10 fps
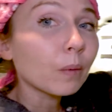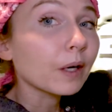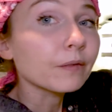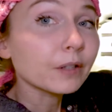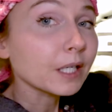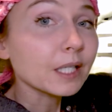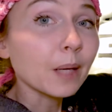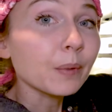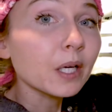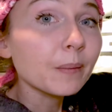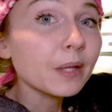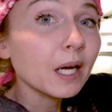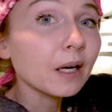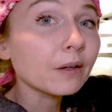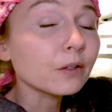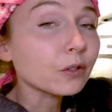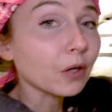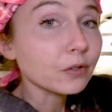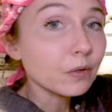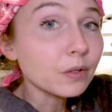whatever it is I put up there. There's
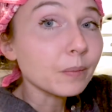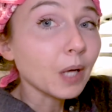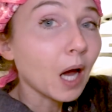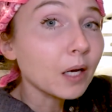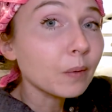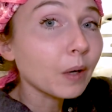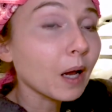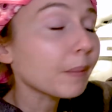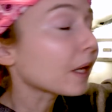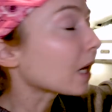also some conduit up